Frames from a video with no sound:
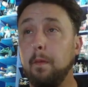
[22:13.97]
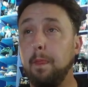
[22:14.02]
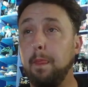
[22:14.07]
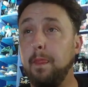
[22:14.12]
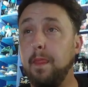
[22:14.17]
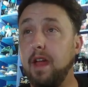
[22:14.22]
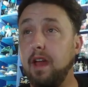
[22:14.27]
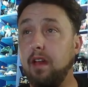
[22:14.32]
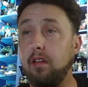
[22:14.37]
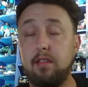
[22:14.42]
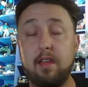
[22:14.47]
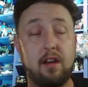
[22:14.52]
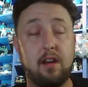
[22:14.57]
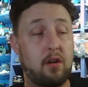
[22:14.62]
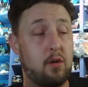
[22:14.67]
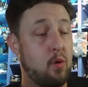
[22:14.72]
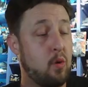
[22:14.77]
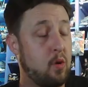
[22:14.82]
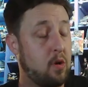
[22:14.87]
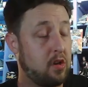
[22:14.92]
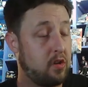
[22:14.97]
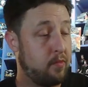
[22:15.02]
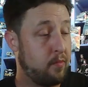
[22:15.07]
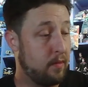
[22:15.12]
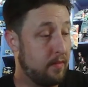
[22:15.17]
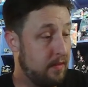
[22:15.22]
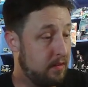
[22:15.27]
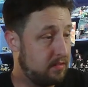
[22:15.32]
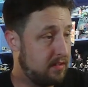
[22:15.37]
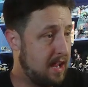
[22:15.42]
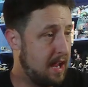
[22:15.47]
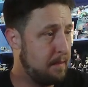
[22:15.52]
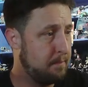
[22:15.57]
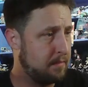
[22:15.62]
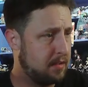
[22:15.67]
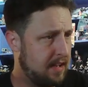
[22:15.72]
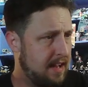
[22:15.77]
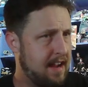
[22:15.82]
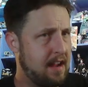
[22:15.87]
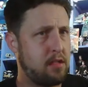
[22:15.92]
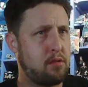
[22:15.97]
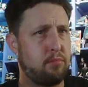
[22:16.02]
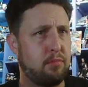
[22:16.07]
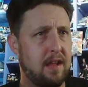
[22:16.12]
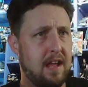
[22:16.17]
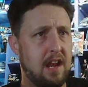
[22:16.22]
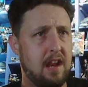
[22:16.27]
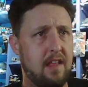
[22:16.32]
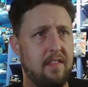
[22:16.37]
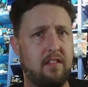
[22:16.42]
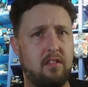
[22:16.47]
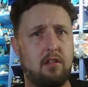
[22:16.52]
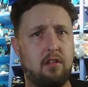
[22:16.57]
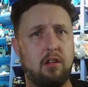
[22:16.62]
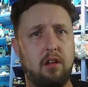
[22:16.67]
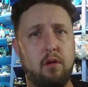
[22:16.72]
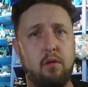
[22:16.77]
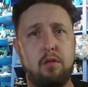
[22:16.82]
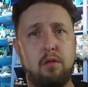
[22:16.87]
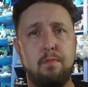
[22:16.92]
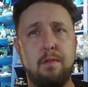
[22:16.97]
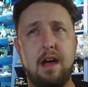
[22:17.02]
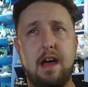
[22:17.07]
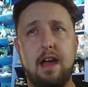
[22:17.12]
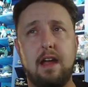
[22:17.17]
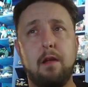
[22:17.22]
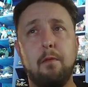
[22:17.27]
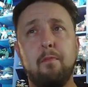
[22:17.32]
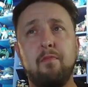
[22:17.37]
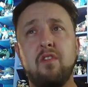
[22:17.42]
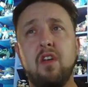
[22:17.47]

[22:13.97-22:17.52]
They set a course for this M-class planet that's close by,